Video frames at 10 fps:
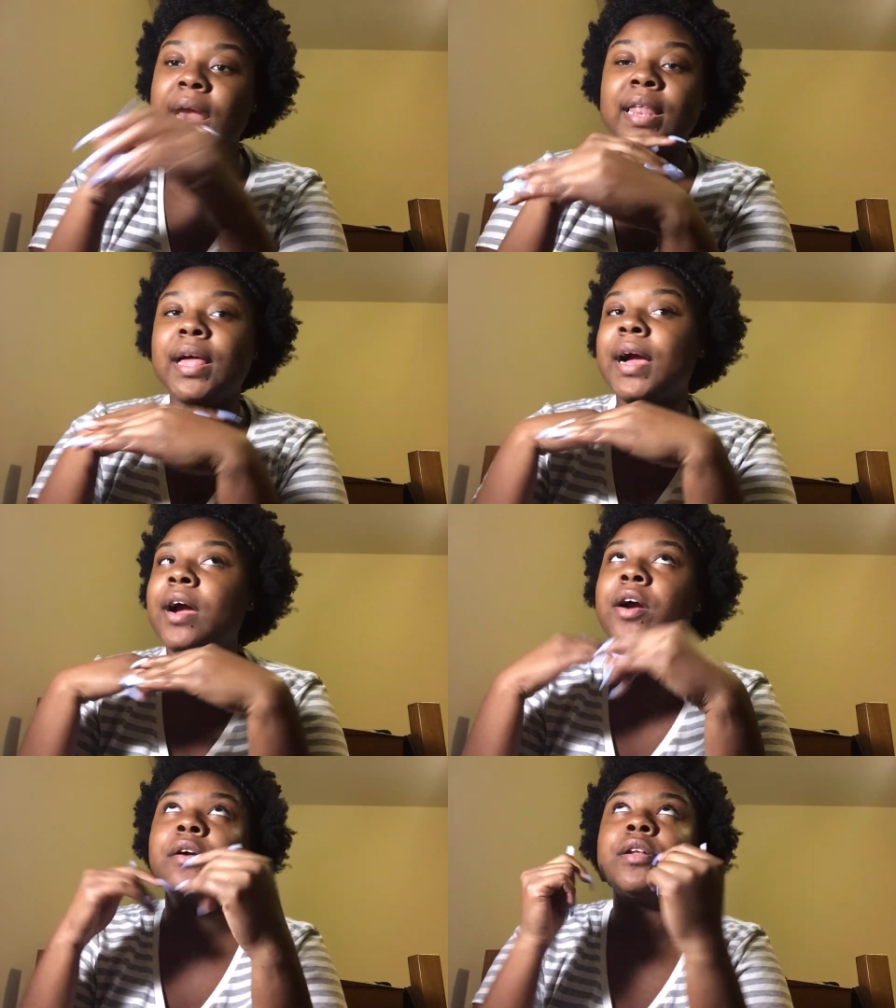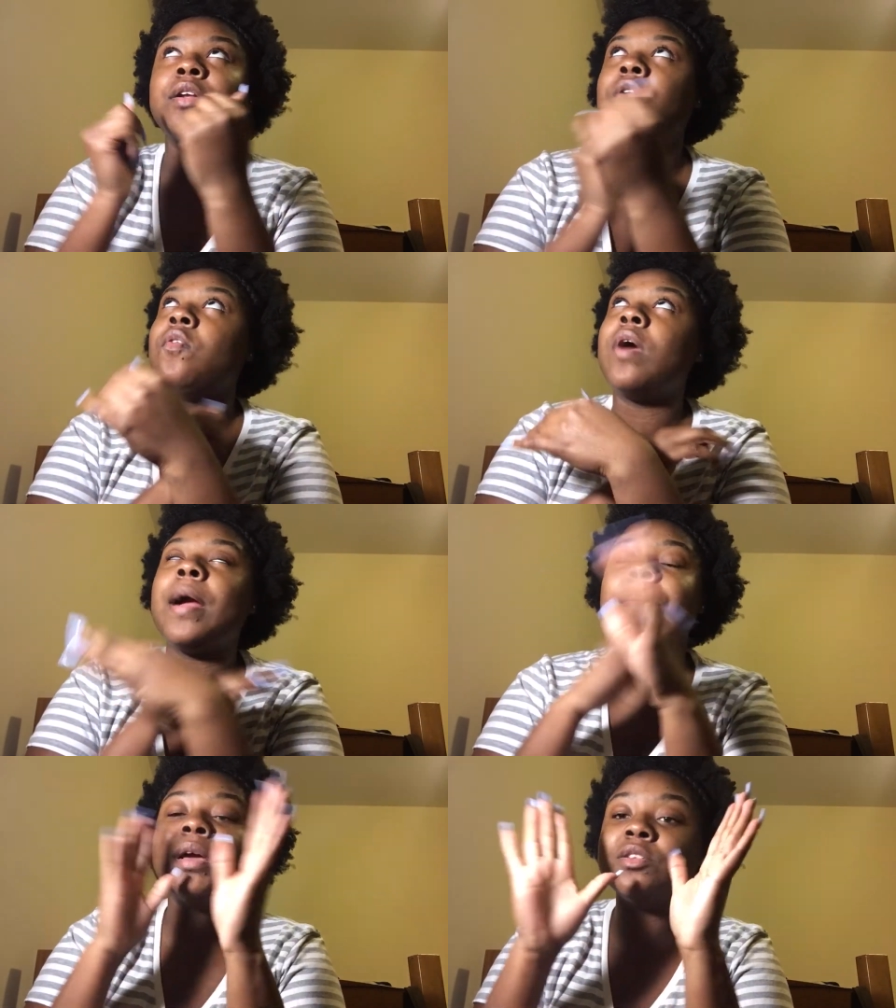And, like, I already know
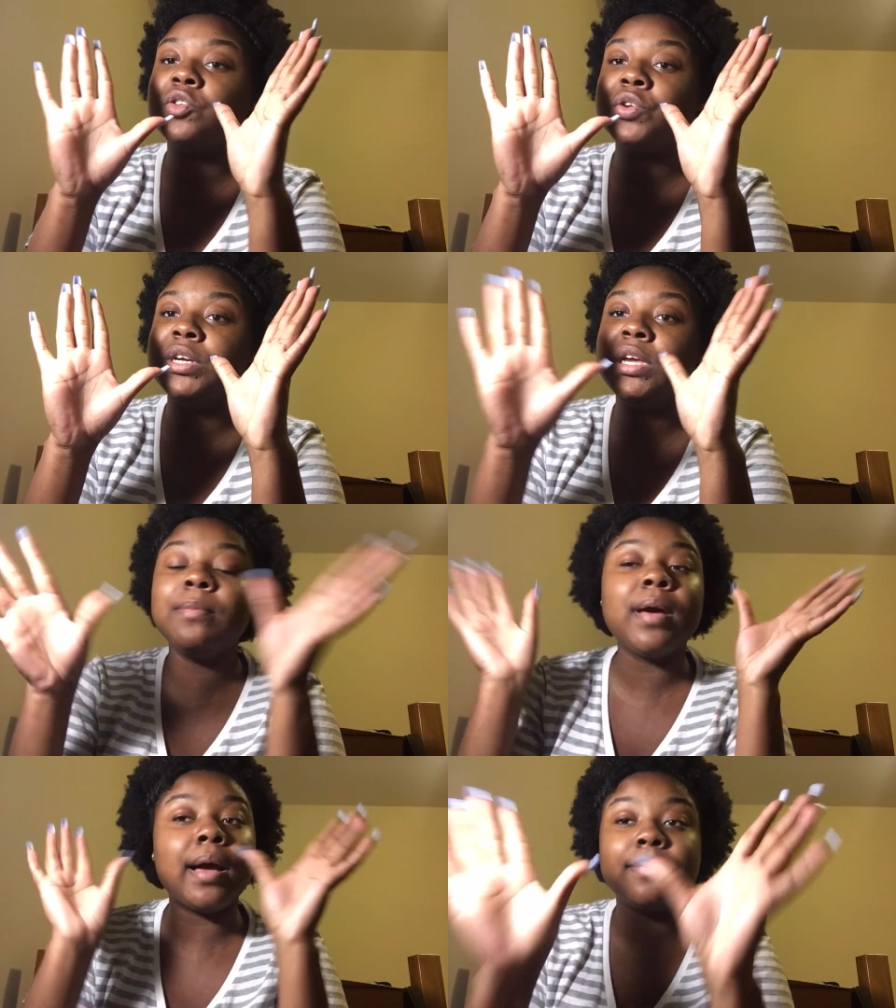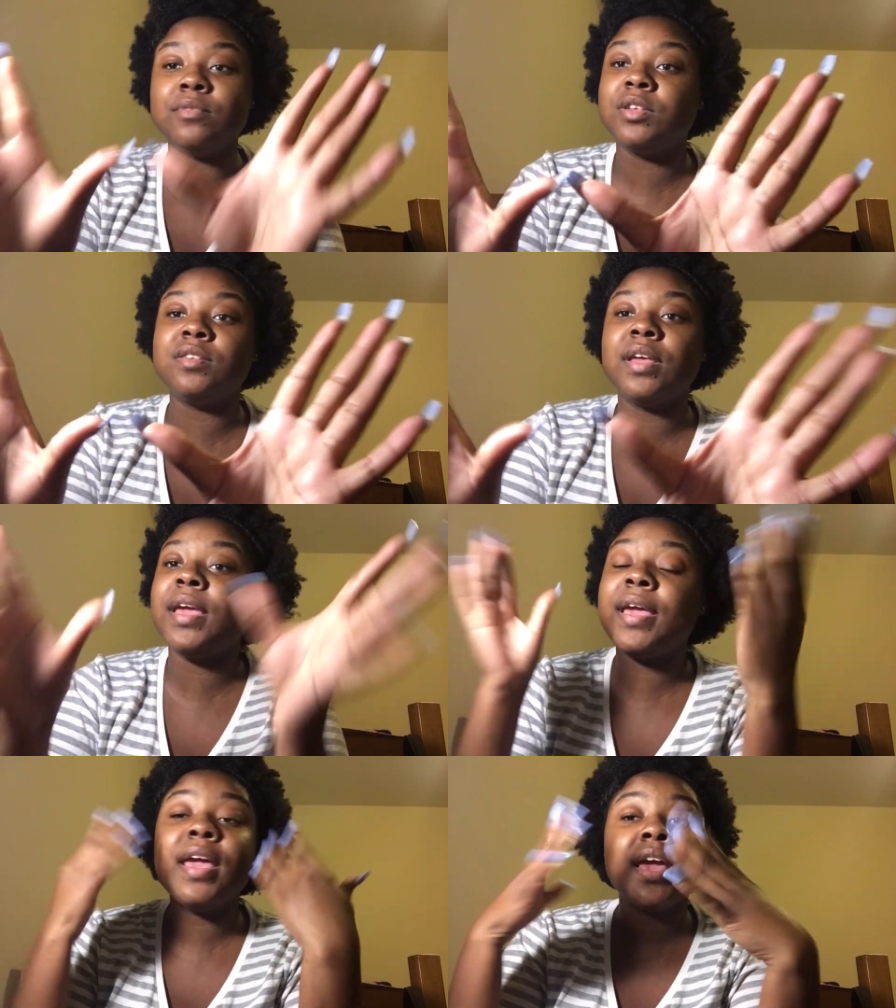I might scream. I'm just
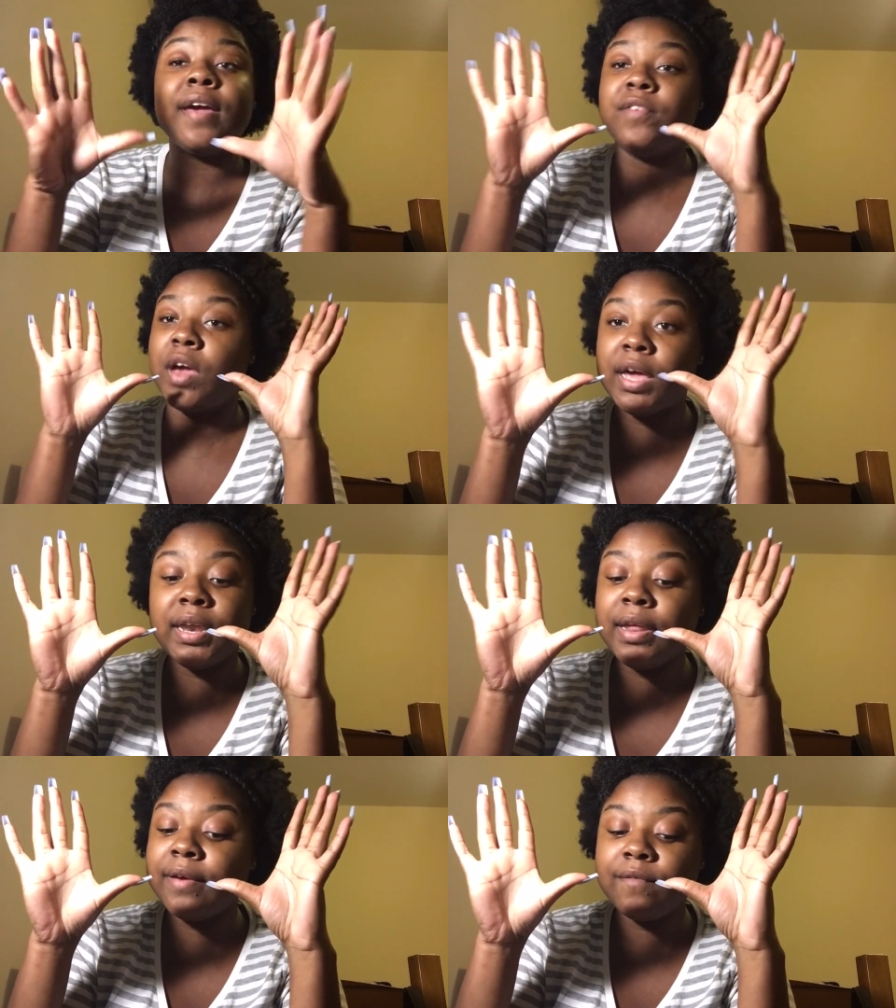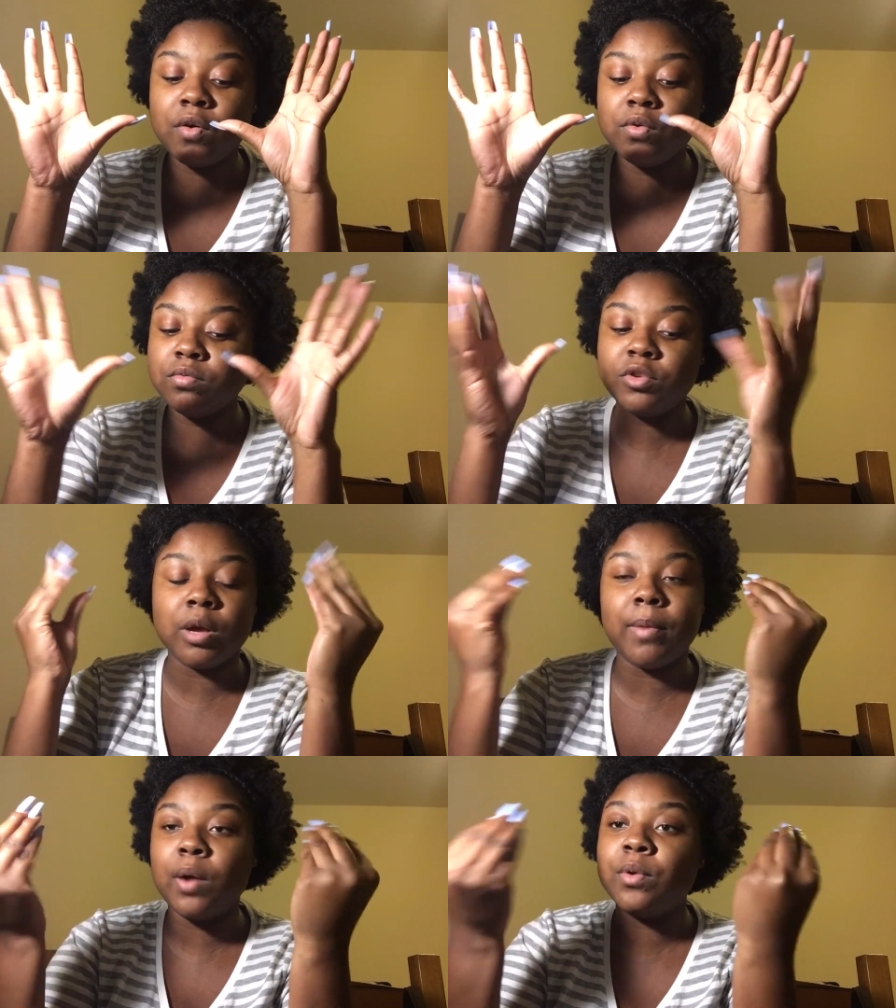saying, if y'all get in headphones,
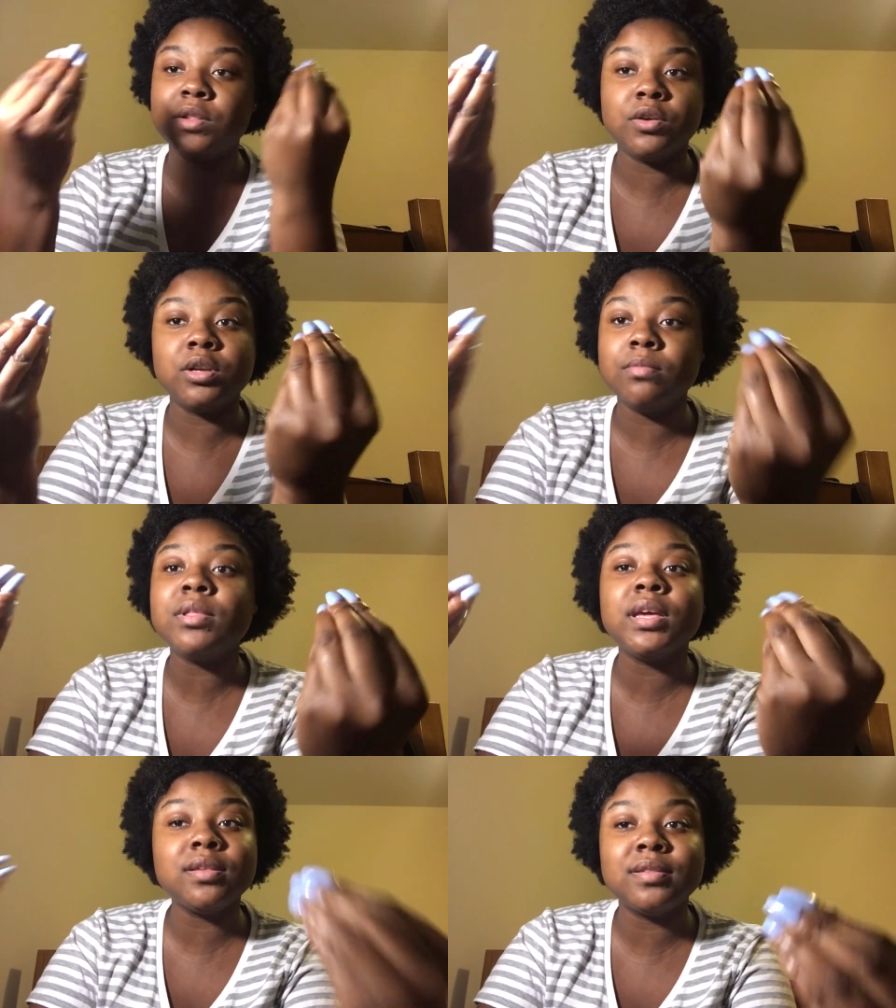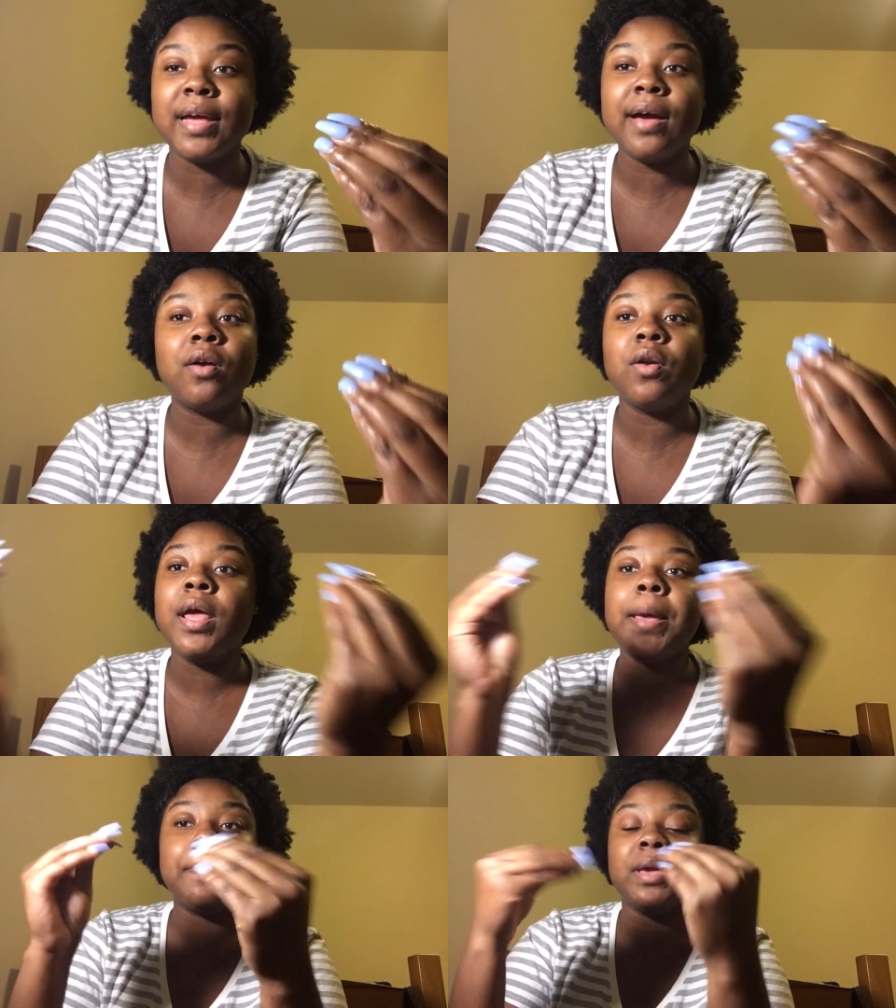y'all might want to turn them things down.
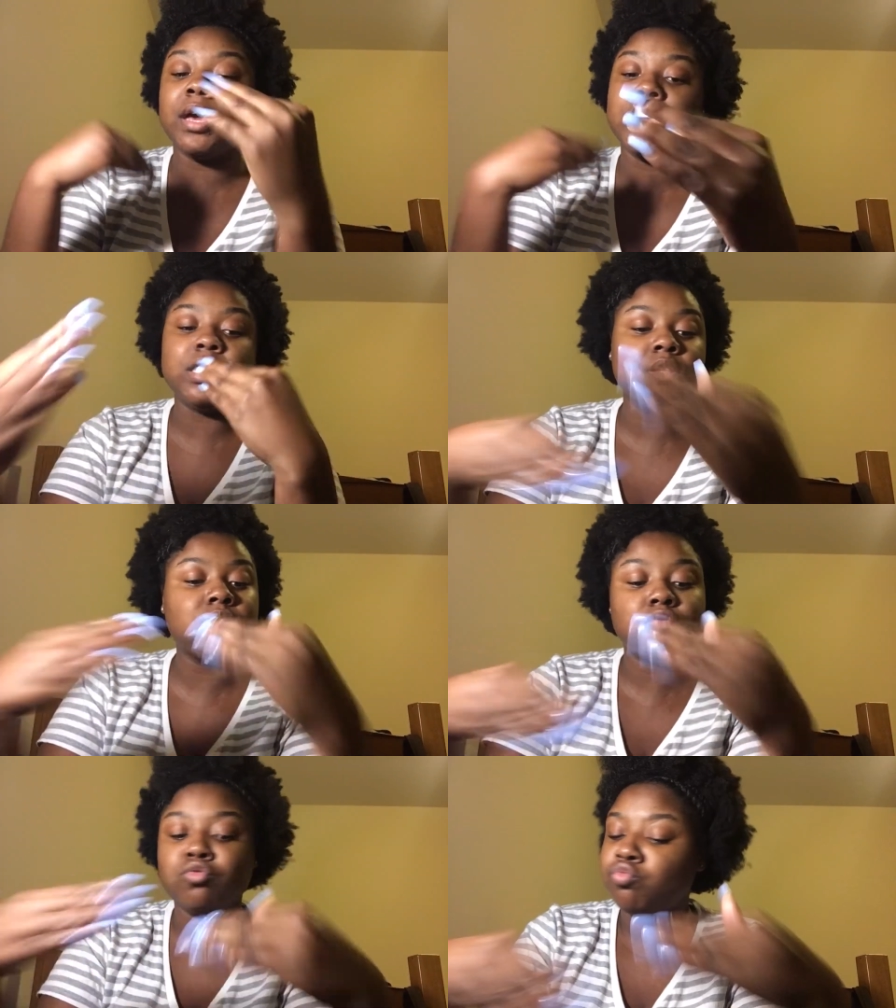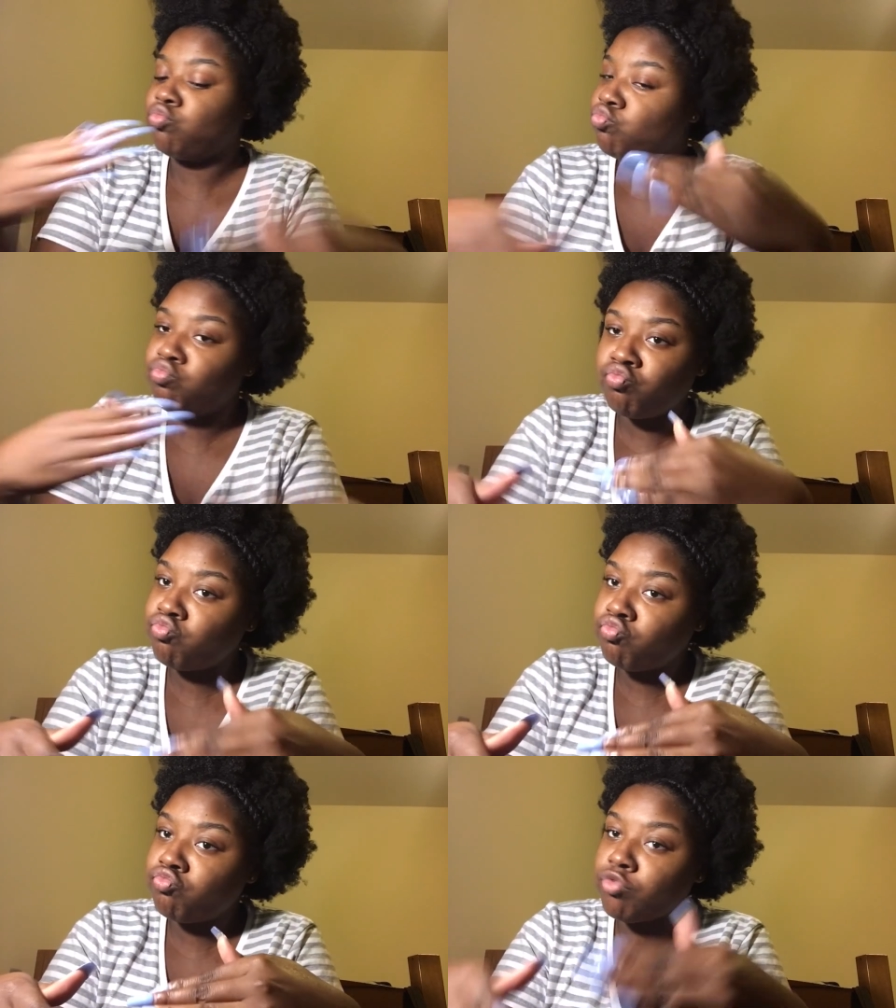Because,
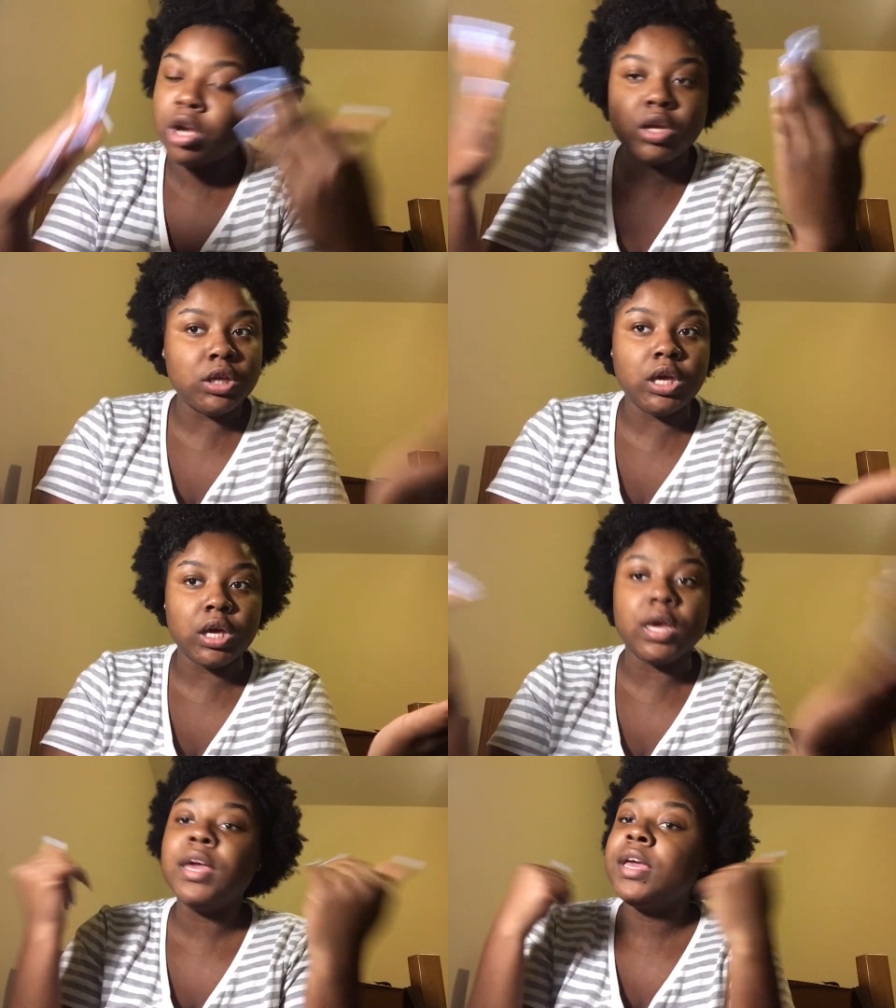yeah.